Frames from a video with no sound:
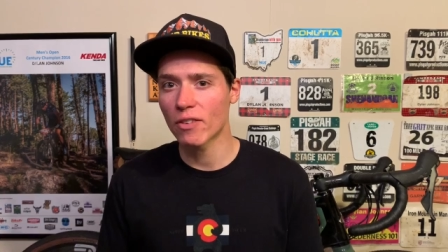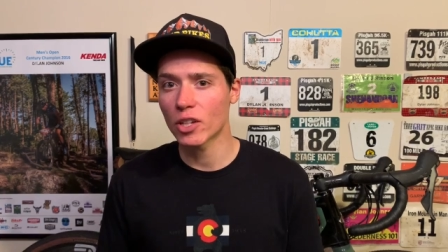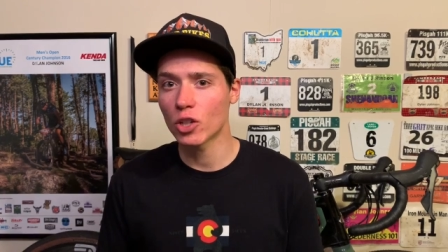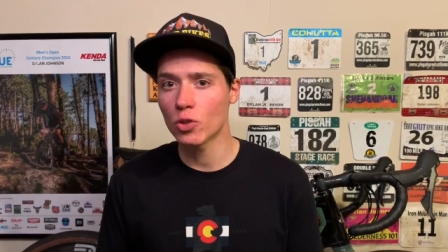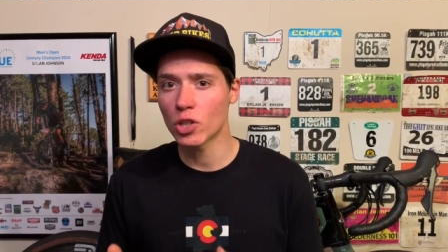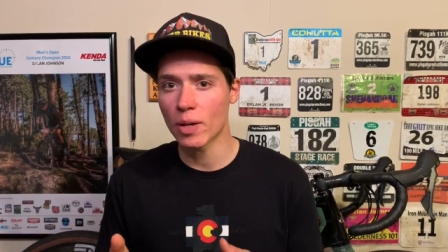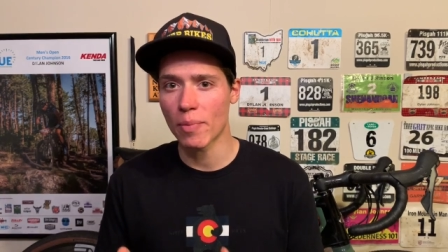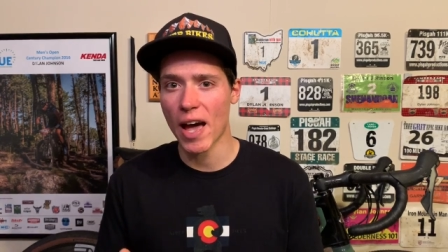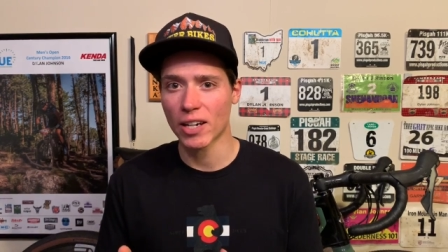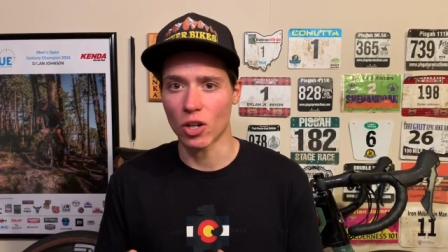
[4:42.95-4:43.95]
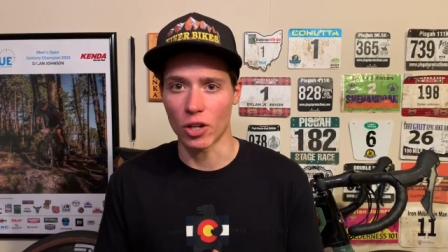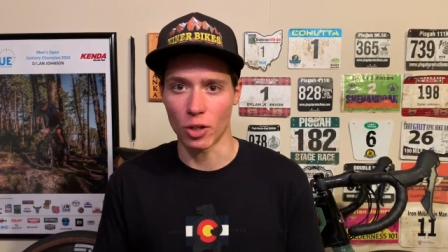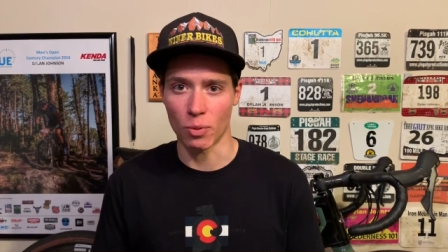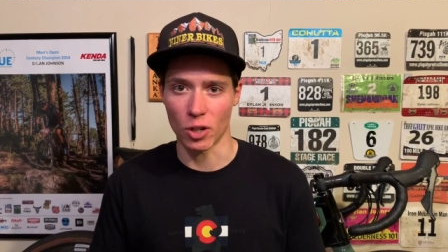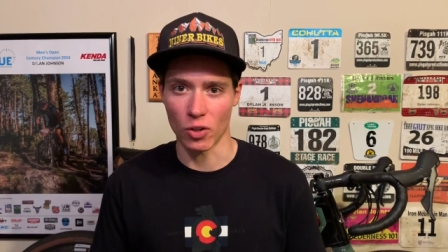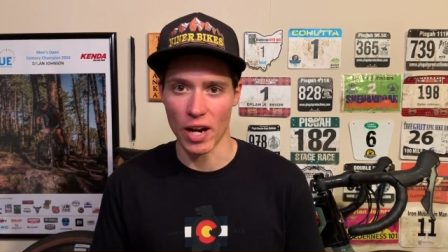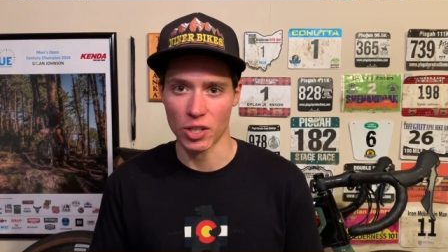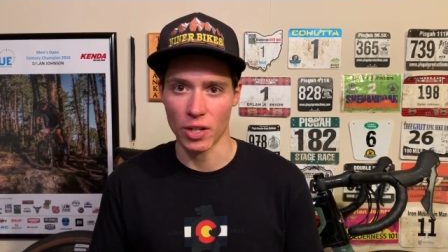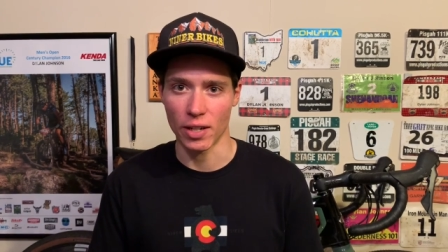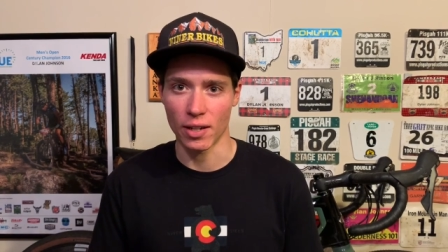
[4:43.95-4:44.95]
a huge impact on your
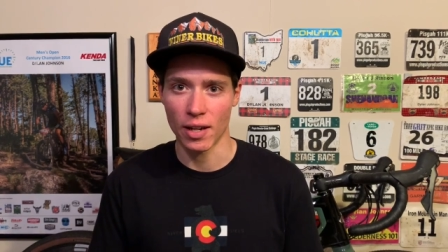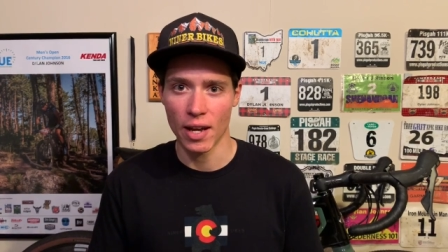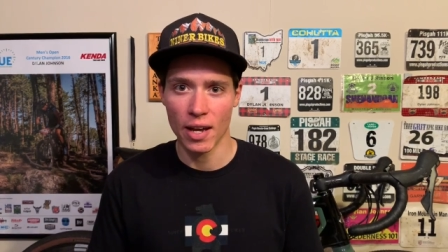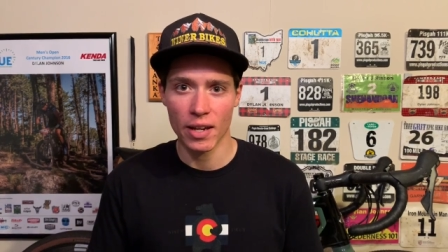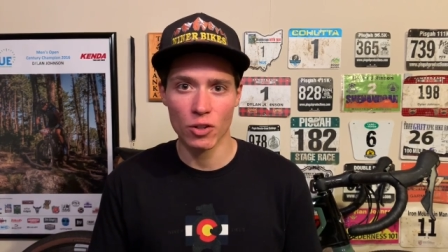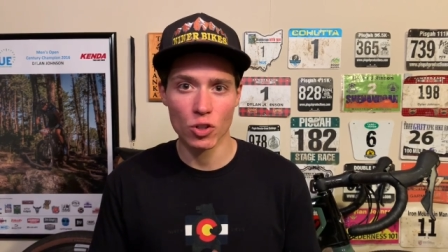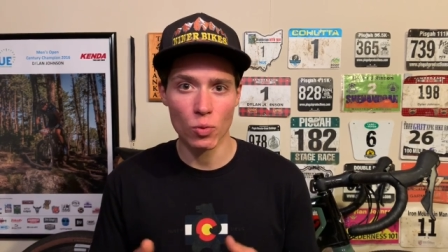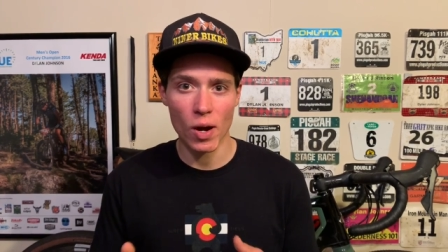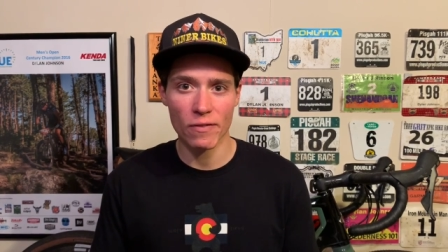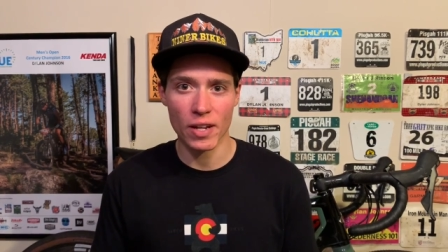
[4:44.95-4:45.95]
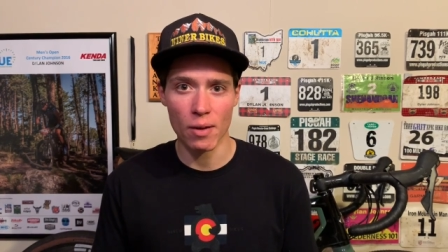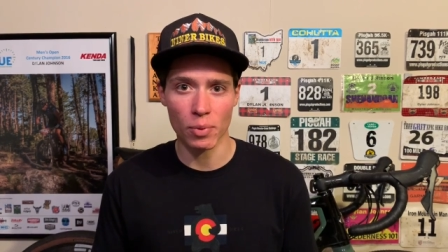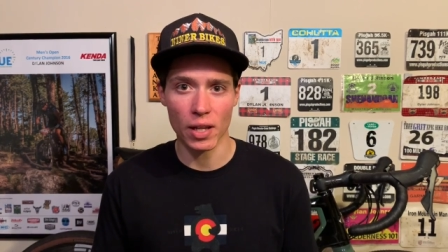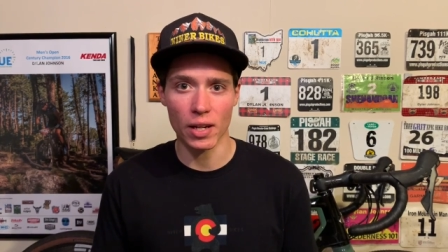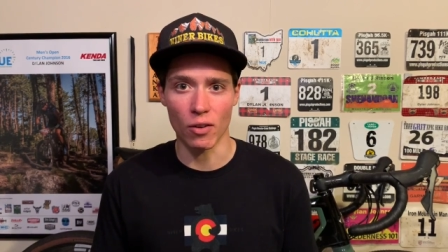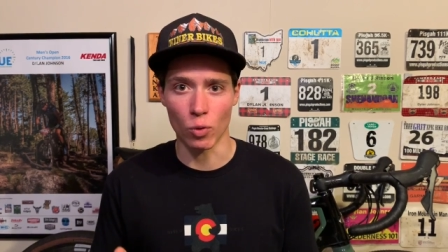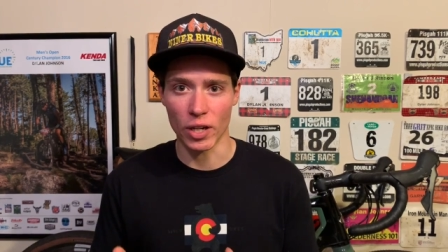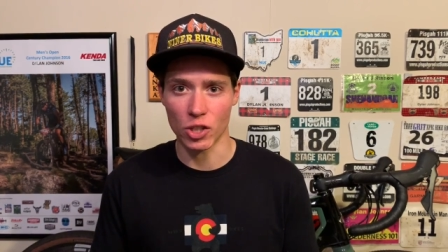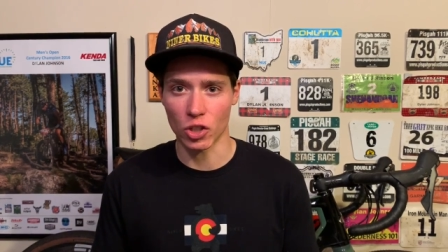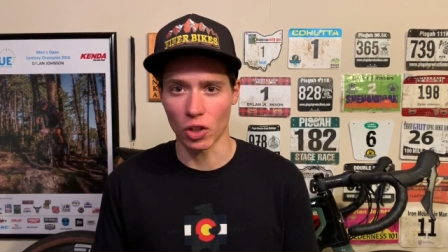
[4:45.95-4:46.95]
progression. Here's a rough template of what
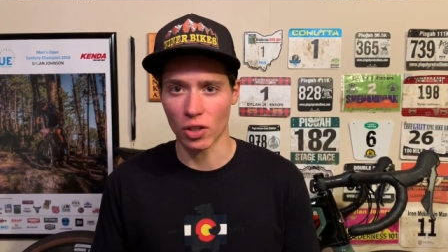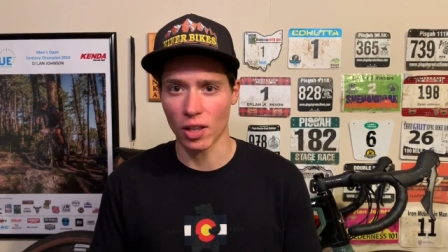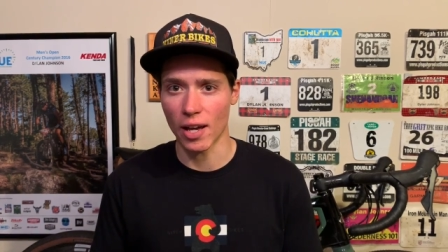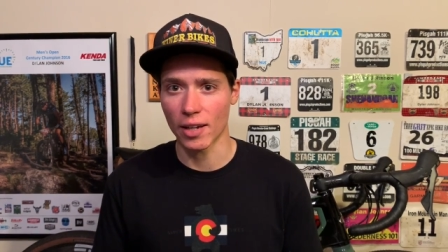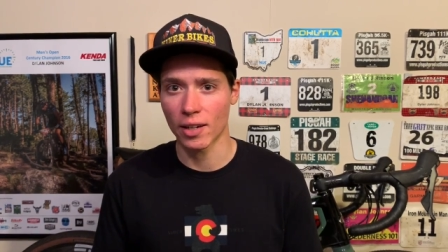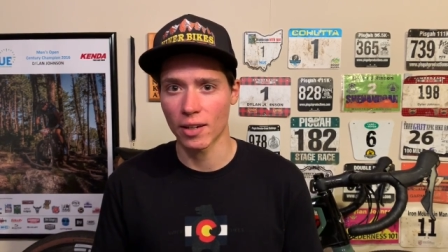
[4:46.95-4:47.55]
it should look like.